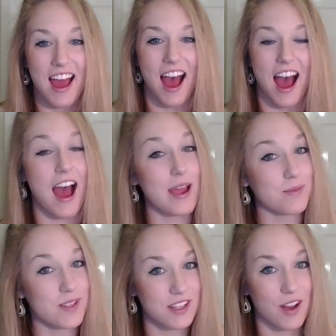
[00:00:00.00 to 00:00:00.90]
I am
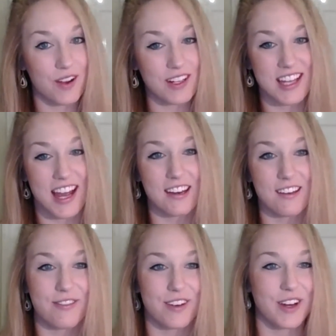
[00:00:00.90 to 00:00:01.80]
so
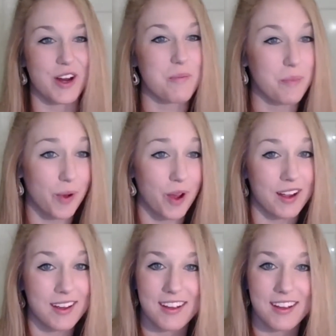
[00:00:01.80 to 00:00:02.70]
excited for your book.